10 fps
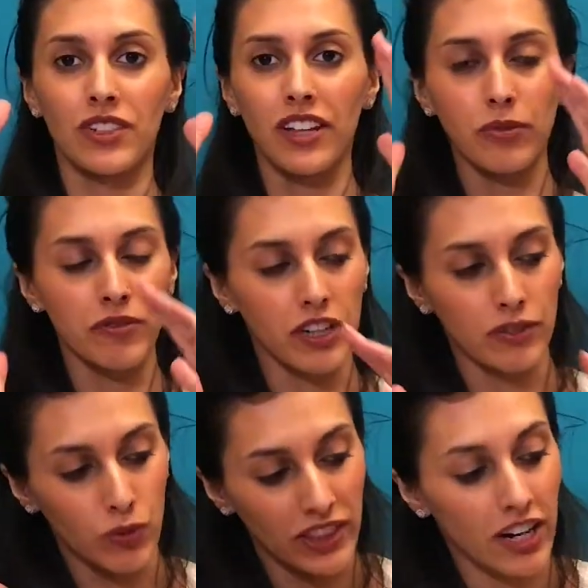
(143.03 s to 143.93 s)
so now that we've
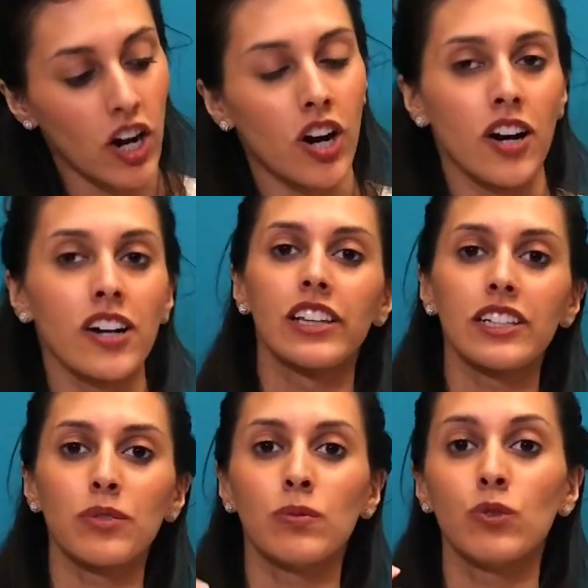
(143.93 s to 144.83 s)
covered what they are,
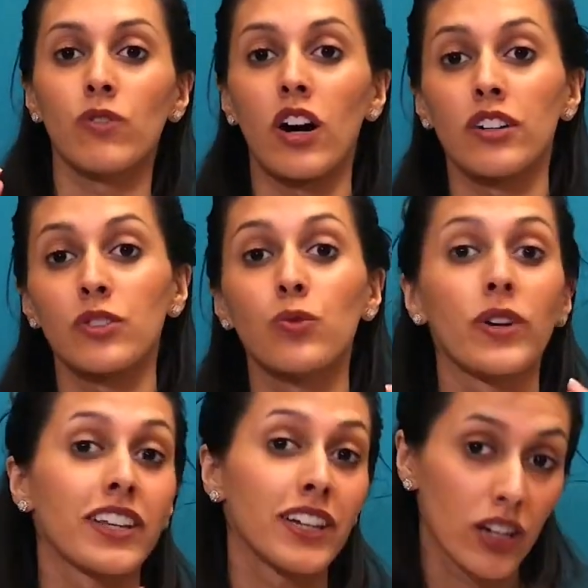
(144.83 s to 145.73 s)
let's move on to
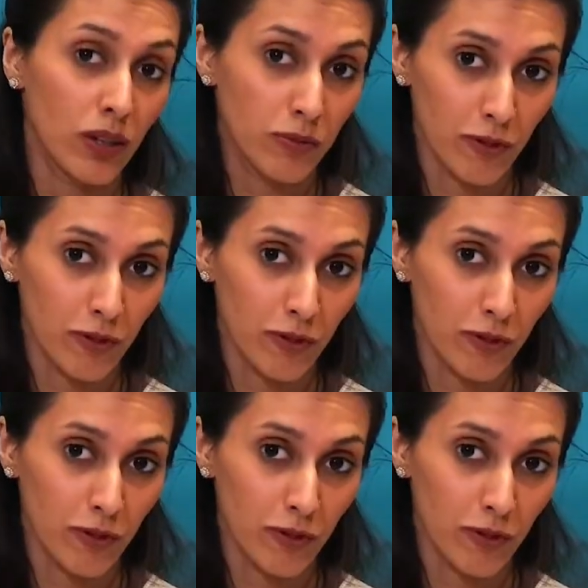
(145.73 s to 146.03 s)
where they come